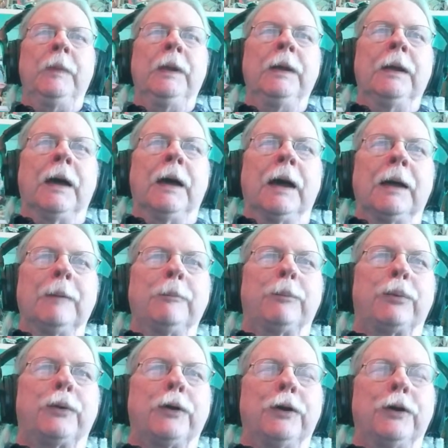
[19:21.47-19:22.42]
I'm
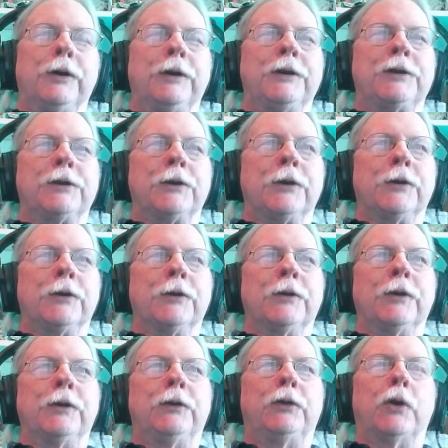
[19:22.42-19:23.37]
pretty sure
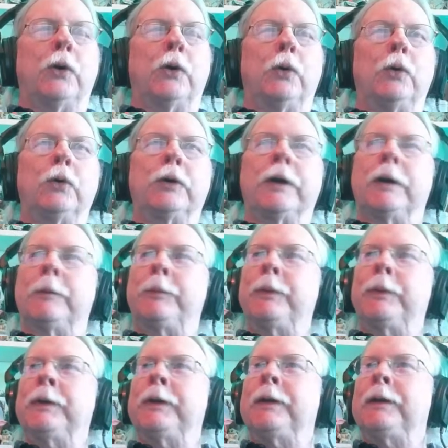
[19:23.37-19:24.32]
the Dole
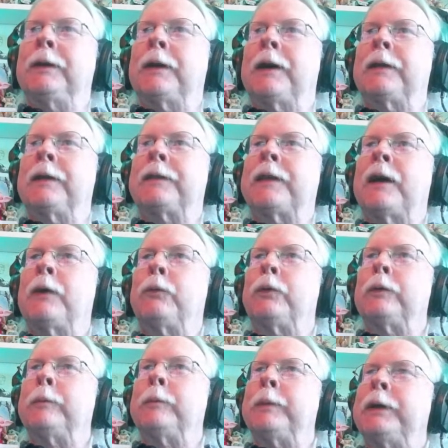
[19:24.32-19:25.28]
Company got that
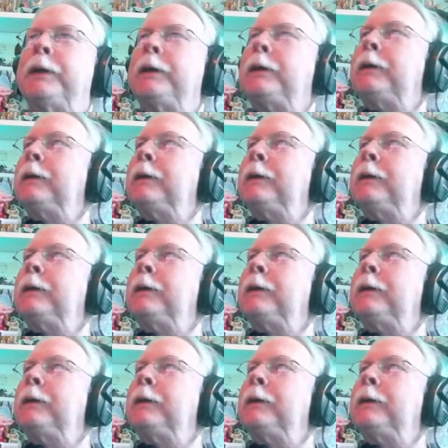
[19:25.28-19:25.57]
one made.